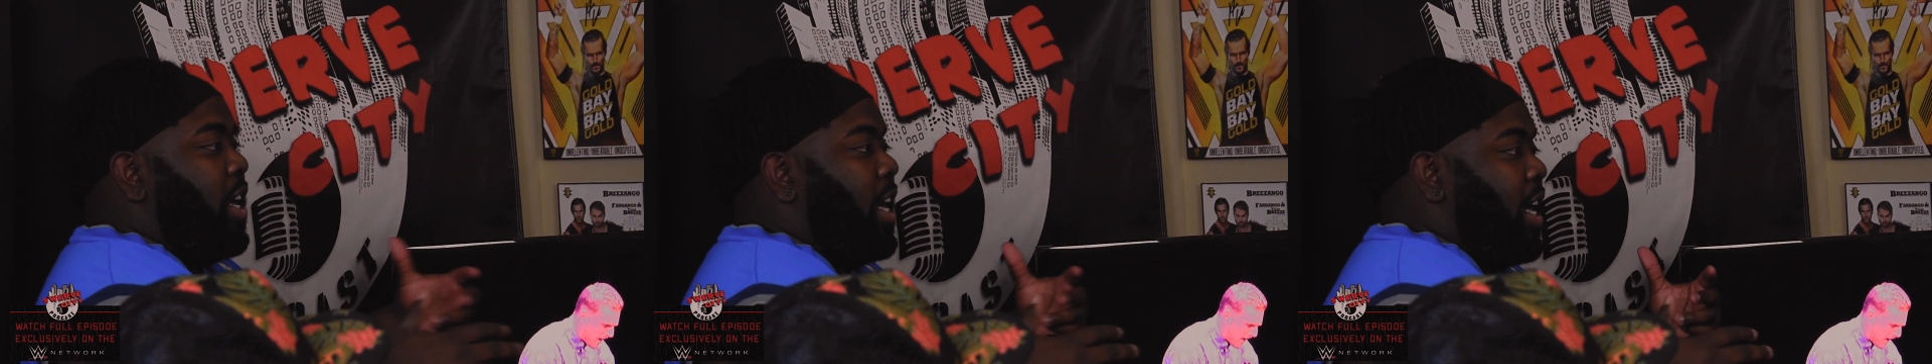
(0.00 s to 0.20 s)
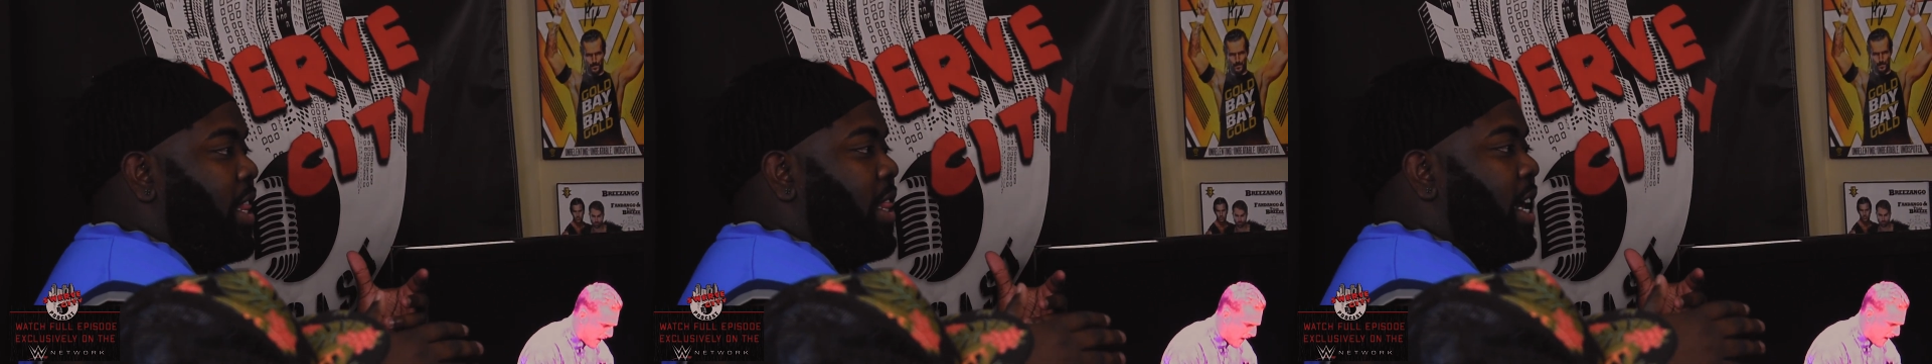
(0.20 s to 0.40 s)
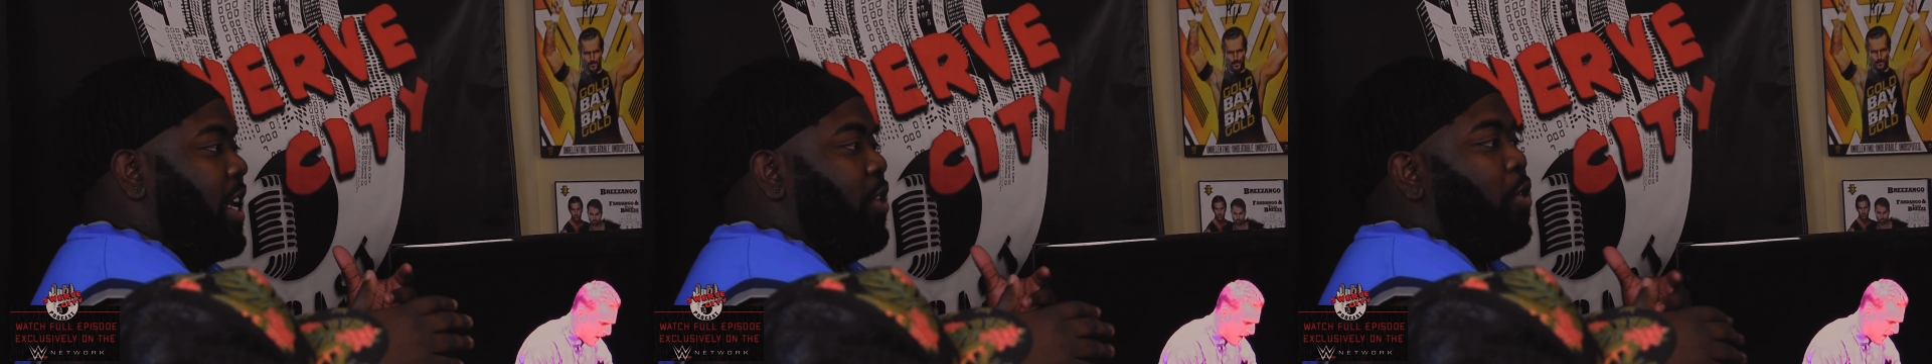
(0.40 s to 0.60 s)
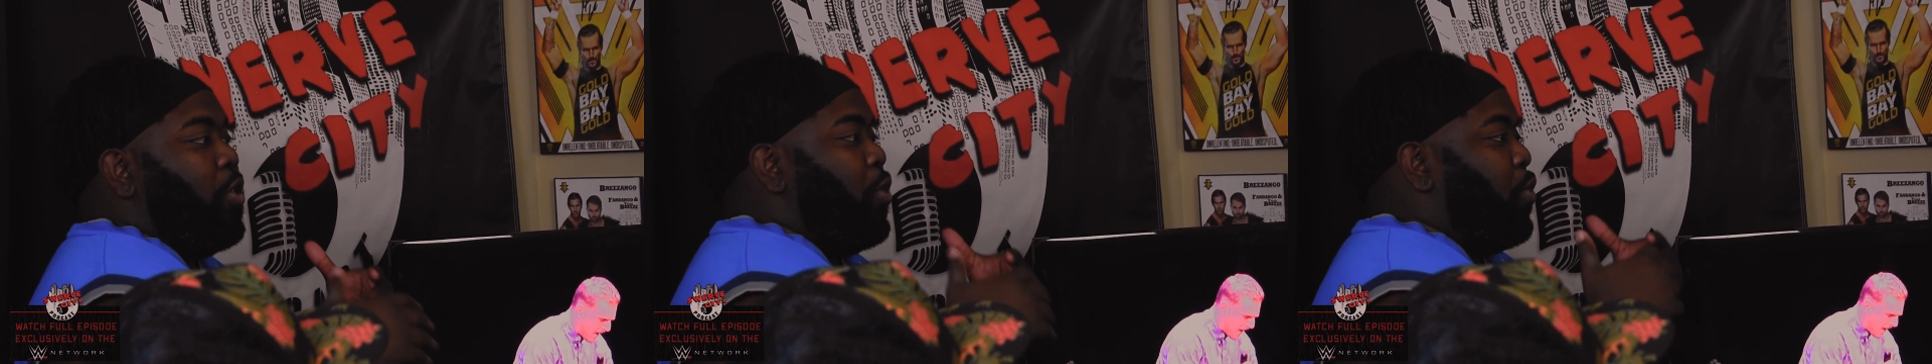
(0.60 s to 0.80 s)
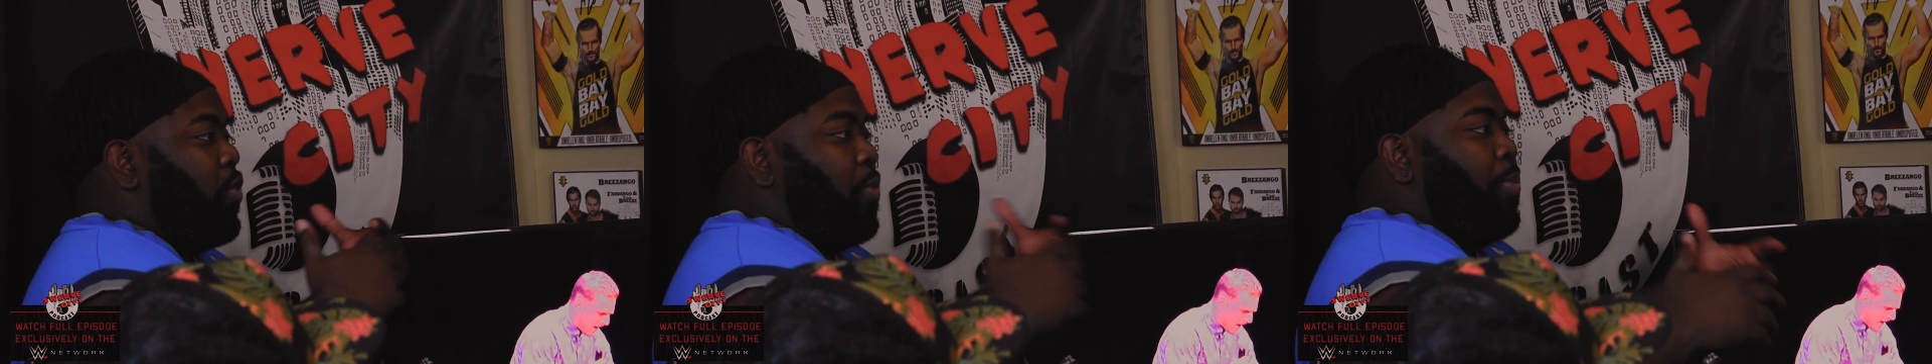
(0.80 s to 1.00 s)
and then
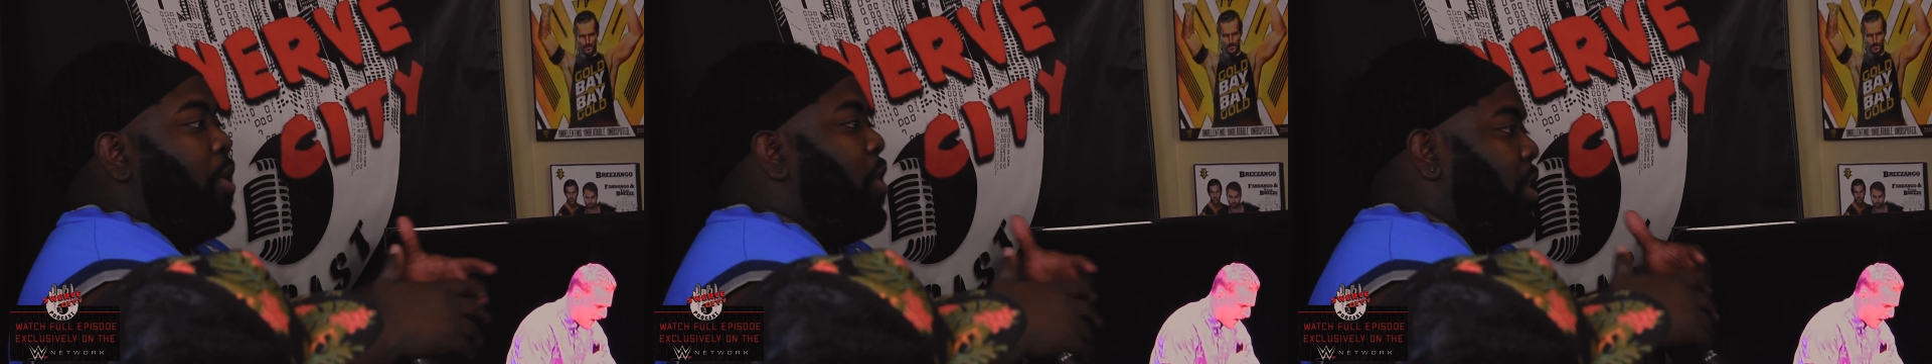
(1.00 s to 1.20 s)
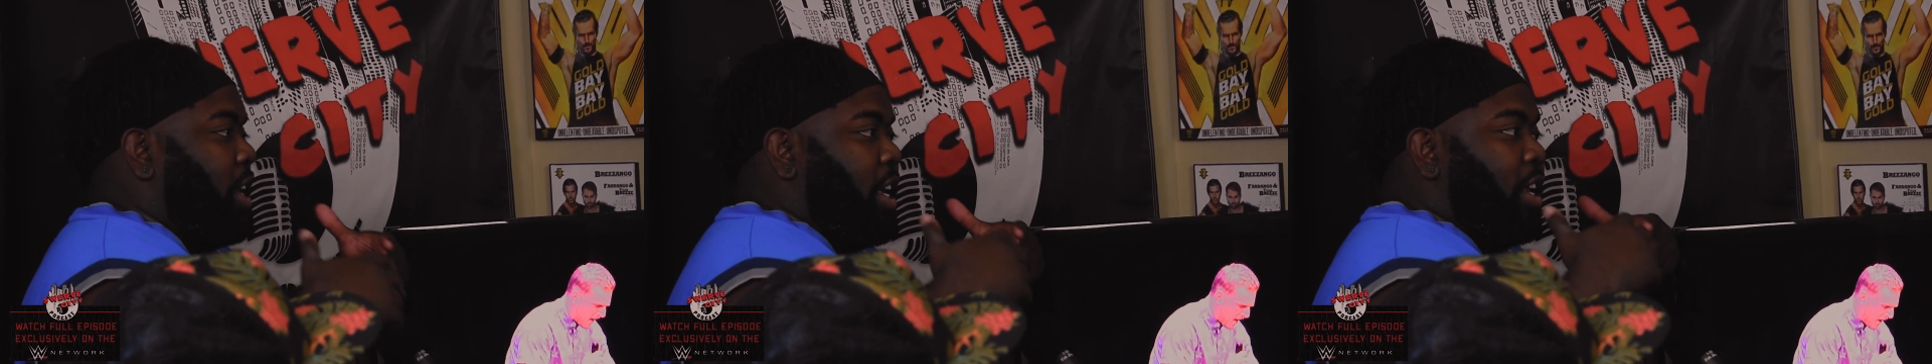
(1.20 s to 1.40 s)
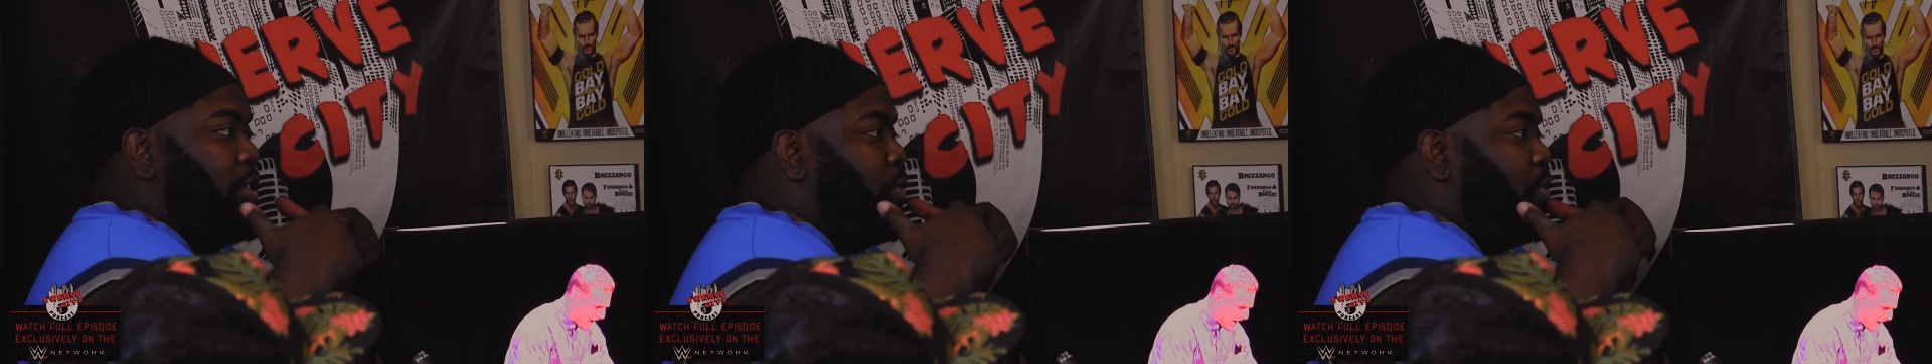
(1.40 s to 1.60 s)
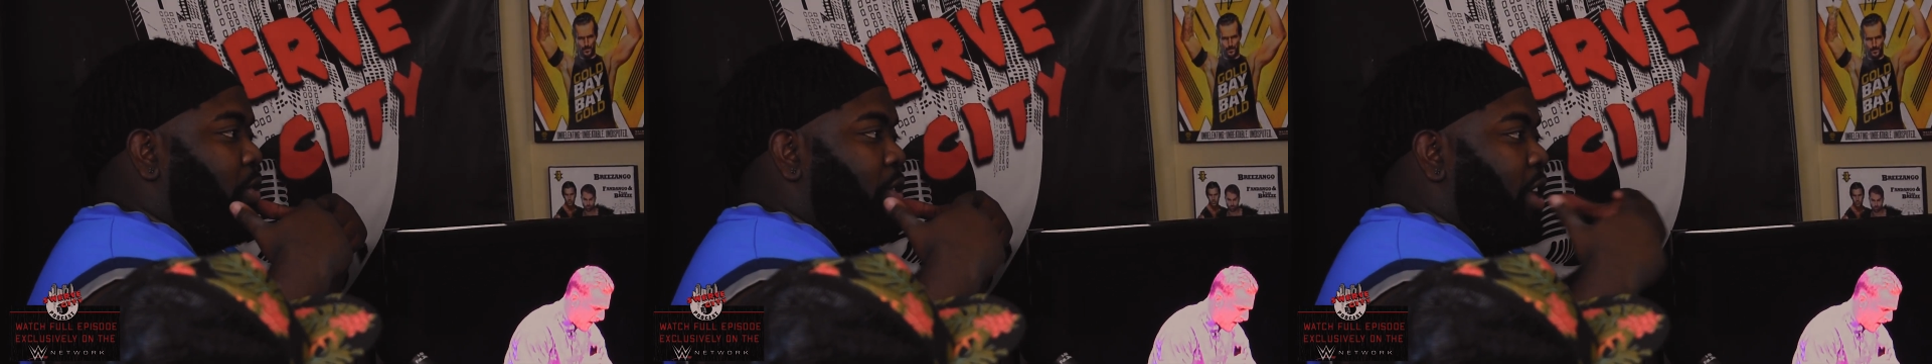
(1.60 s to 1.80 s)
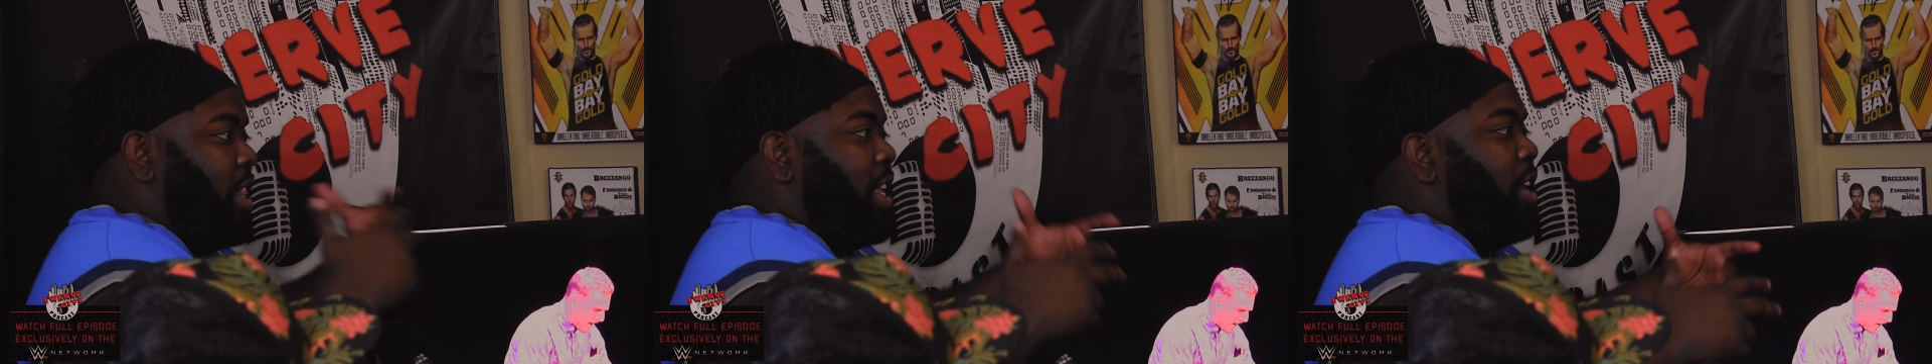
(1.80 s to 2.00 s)
used to partying,
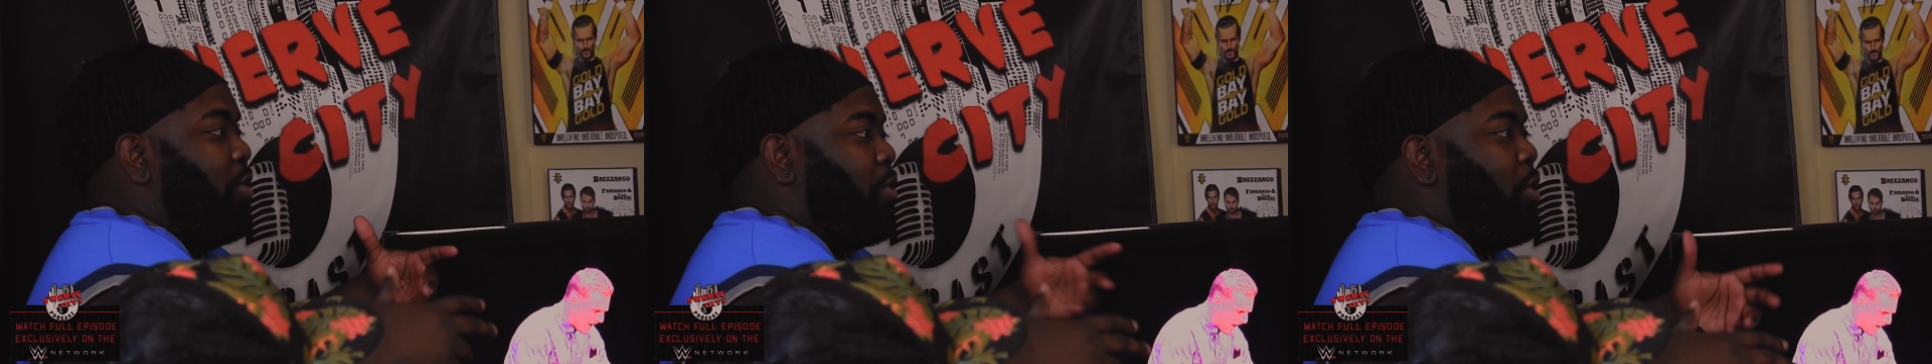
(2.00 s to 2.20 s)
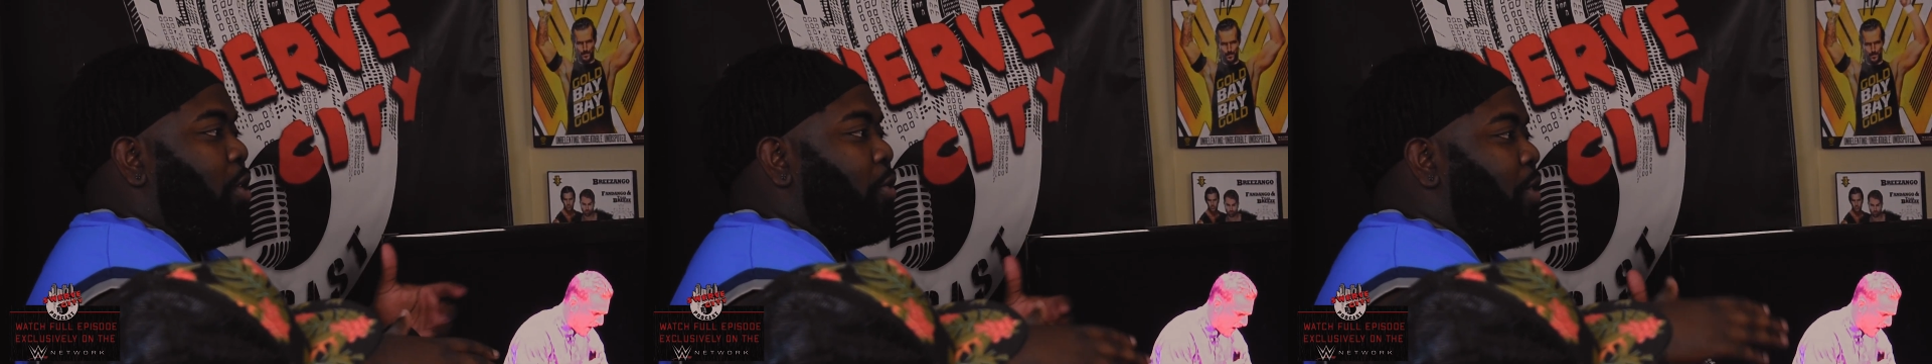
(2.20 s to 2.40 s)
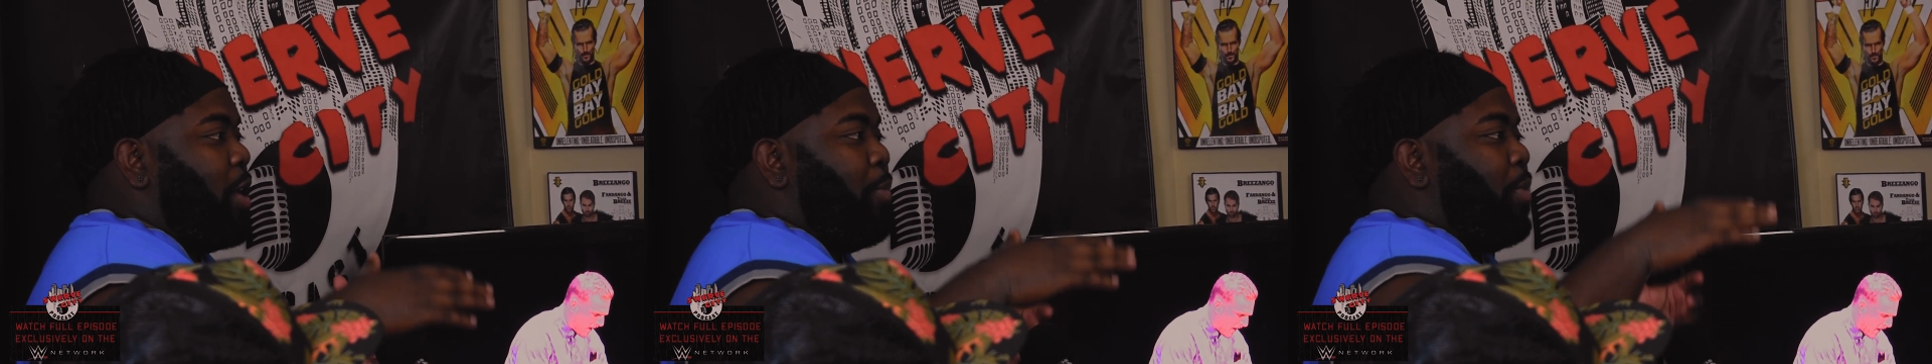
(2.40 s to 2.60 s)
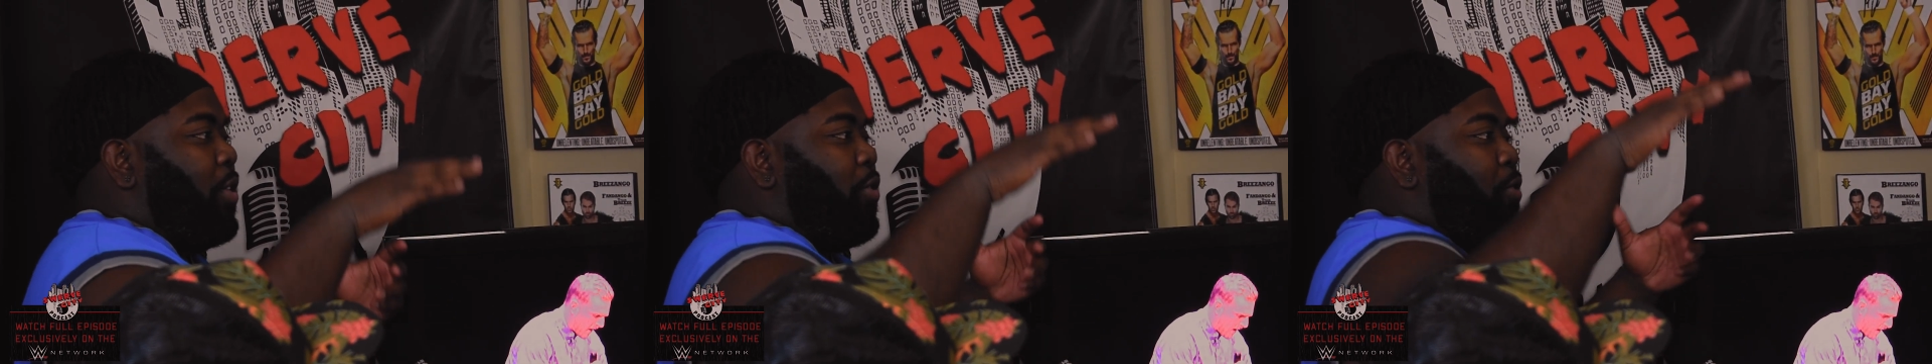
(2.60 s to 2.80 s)
and then you're going around a bunch